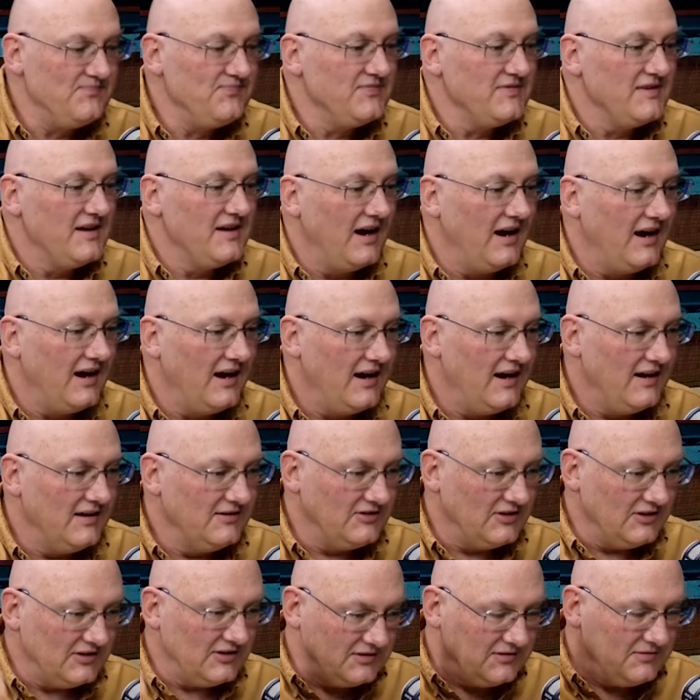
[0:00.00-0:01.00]
uh,
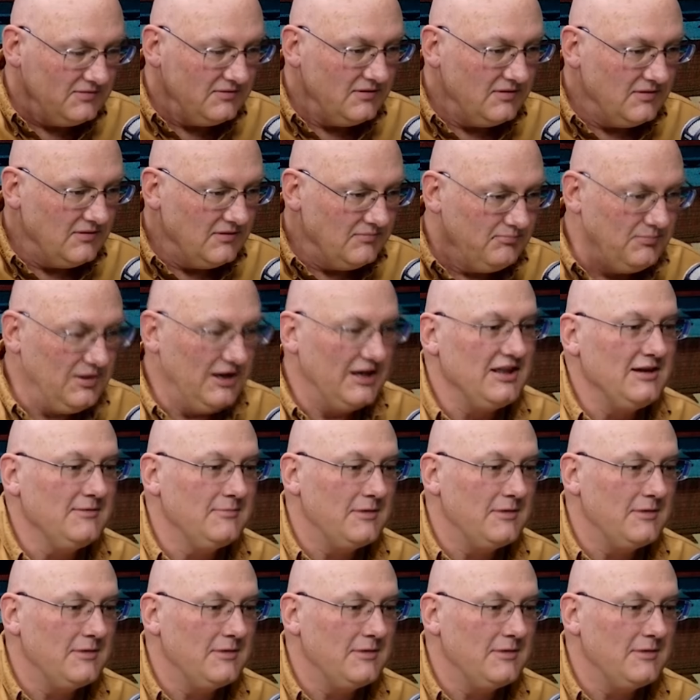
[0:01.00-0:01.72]
just be in the